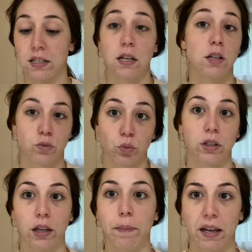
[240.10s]
does
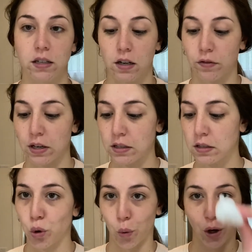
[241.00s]
really make a difference.
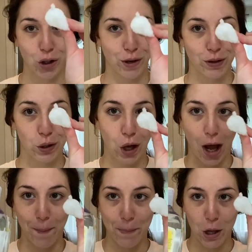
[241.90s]
So I just have a little
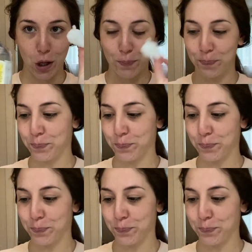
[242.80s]
cotton ball.